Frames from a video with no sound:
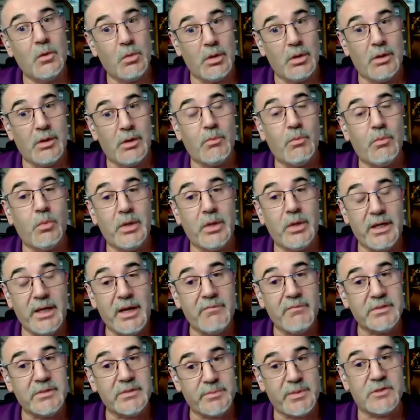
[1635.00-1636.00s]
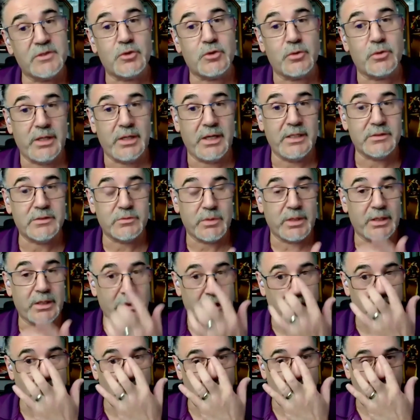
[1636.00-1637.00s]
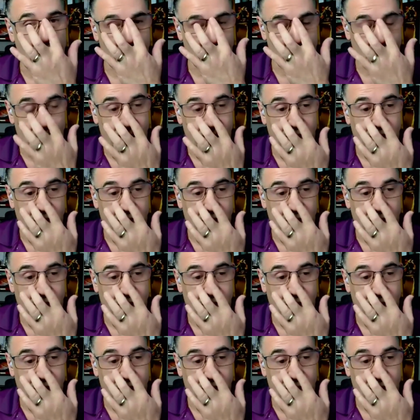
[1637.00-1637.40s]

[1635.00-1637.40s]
Well, we have a special case right now.